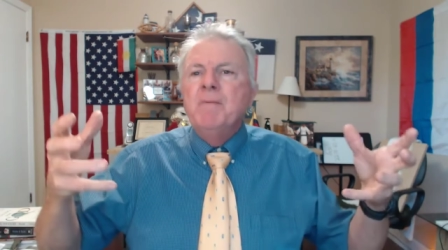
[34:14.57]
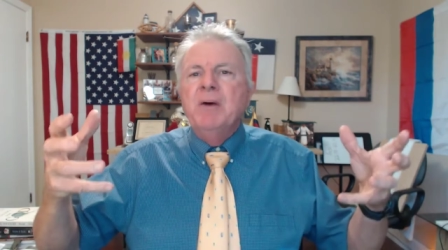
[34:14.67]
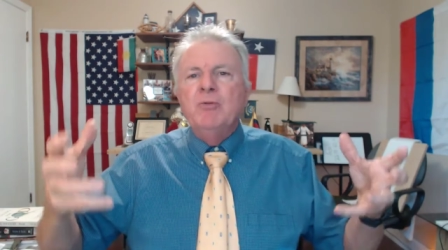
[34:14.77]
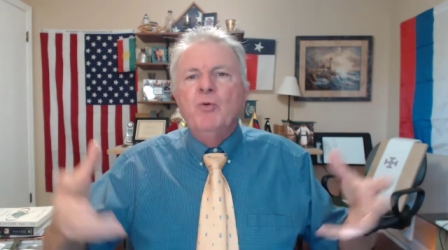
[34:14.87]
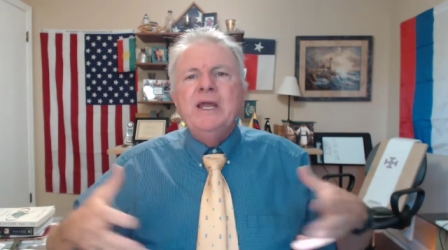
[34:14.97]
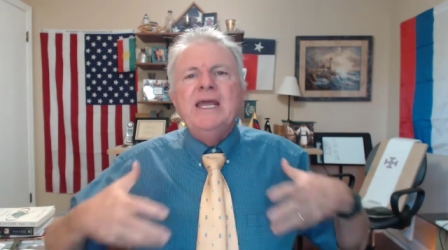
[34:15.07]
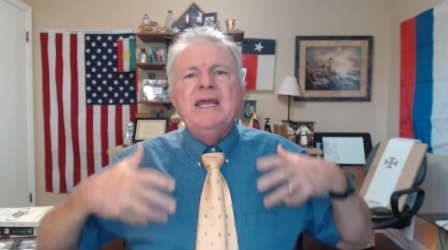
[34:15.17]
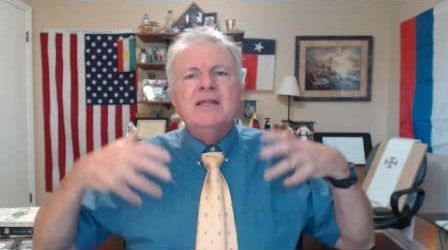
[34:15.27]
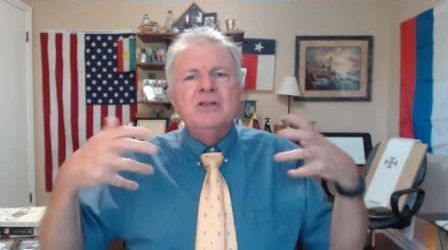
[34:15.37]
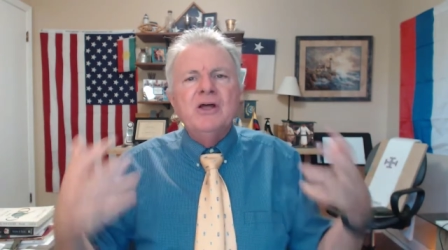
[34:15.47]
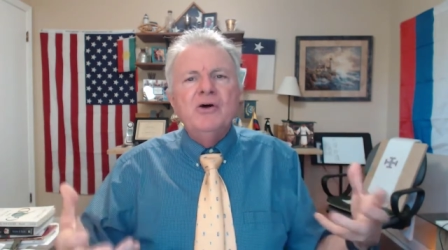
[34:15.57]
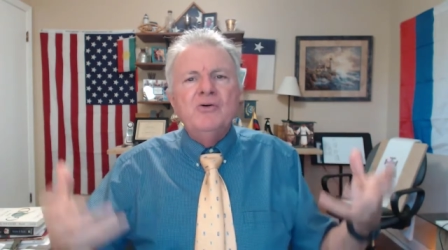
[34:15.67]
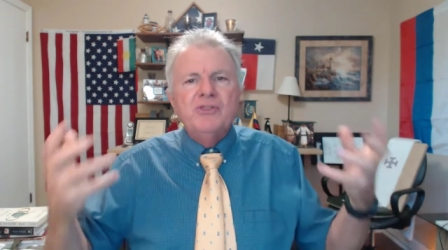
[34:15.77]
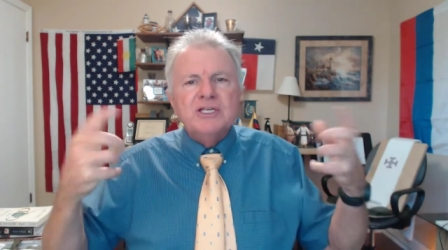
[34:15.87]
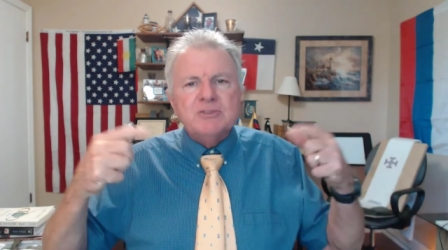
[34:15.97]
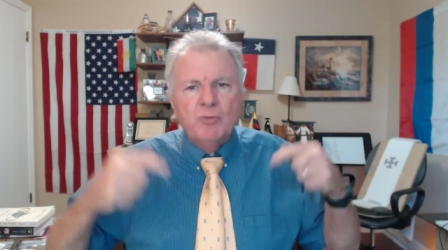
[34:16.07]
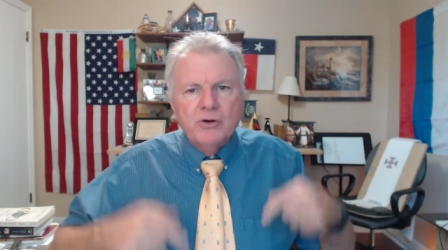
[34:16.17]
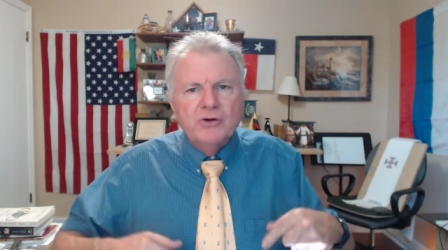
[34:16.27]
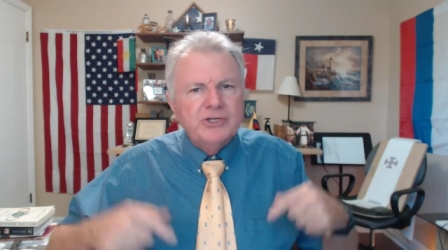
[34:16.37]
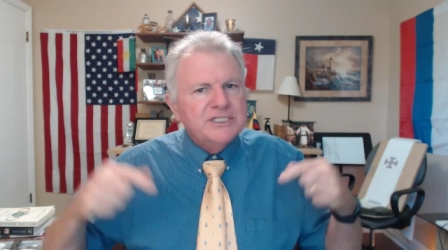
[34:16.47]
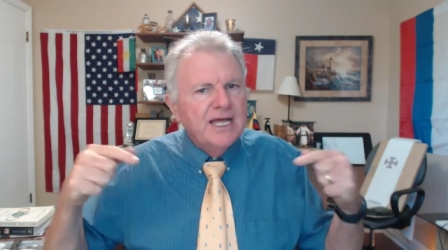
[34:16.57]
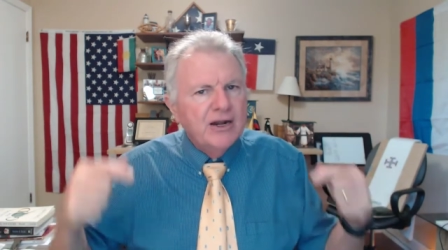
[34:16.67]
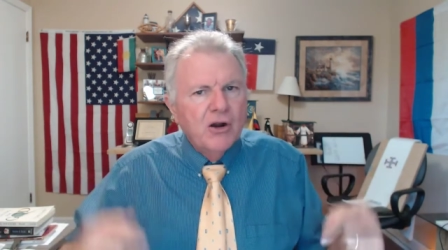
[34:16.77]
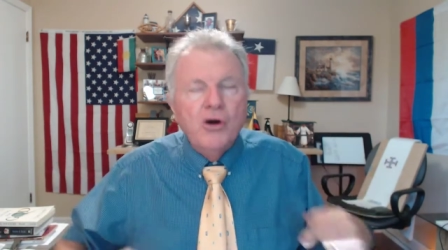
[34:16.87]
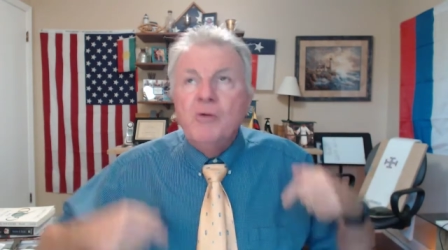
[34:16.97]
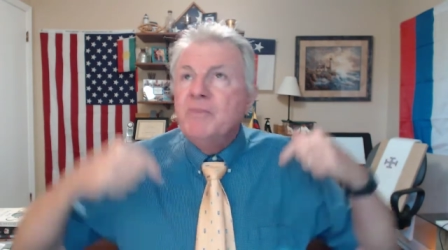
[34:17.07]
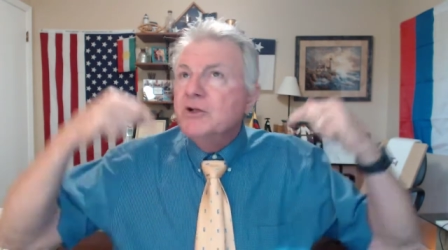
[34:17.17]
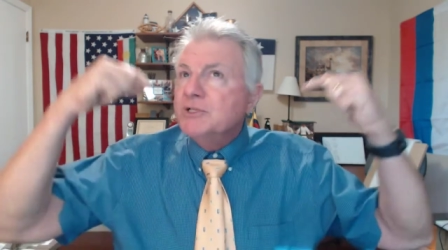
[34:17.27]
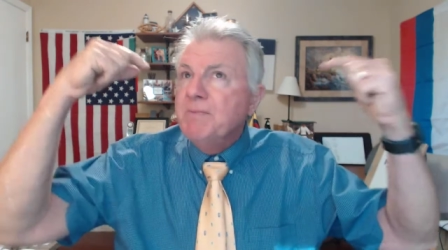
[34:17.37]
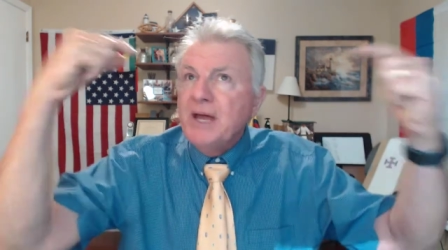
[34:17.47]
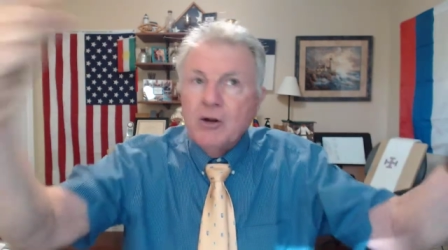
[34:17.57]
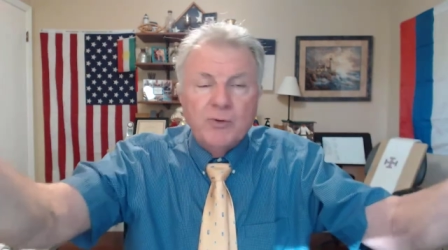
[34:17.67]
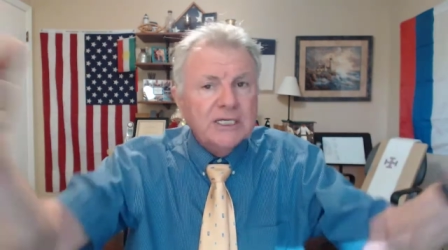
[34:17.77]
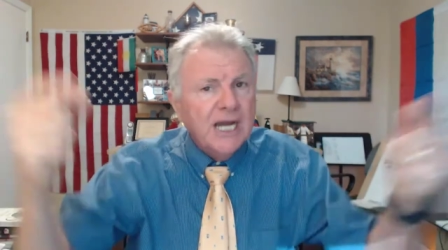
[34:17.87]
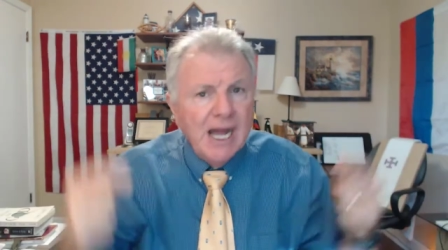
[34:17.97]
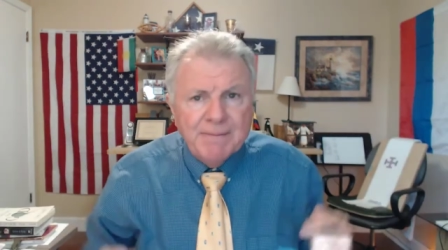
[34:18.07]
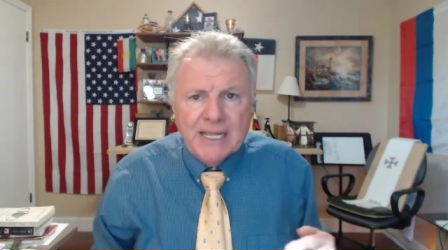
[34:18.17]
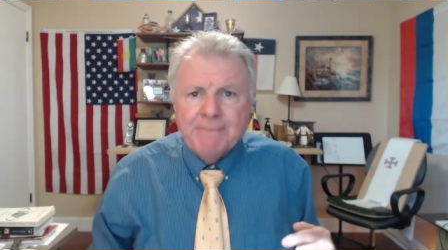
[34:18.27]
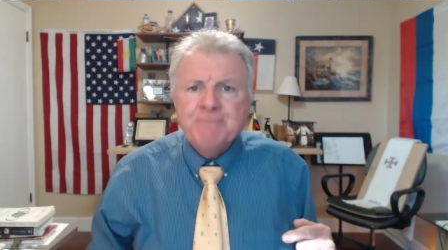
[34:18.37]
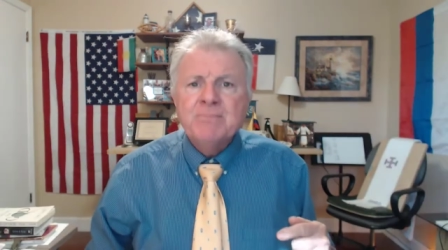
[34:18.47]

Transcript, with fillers: but we know this world is not our home. There's a better one coming.